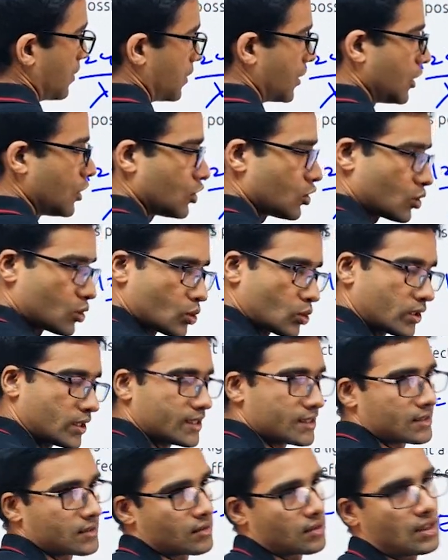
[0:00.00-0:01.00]
into 2 is
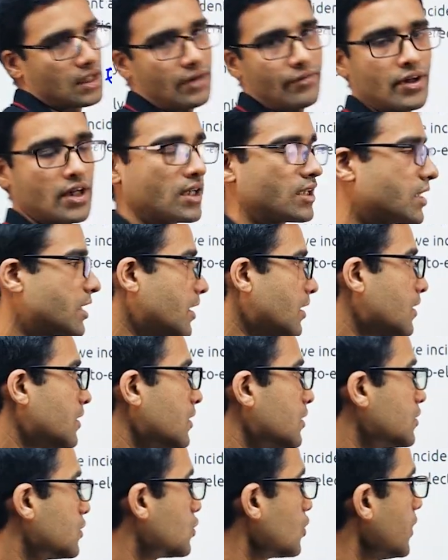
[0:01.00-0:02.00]
1100.
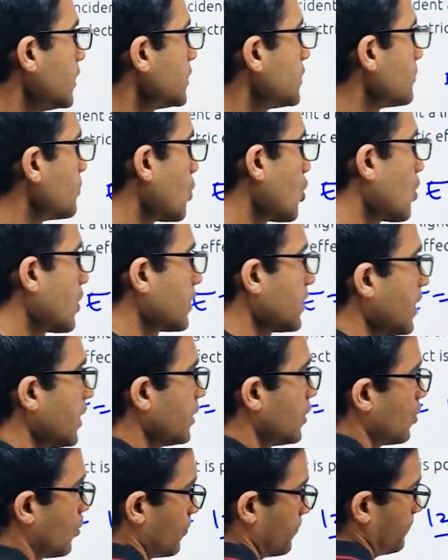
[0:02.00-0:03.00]
So it's more than
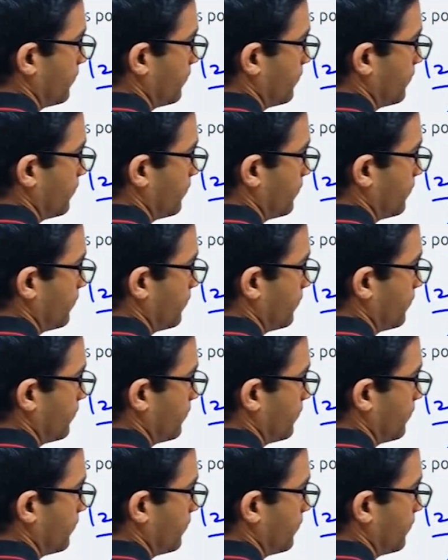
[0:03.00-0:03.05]
2.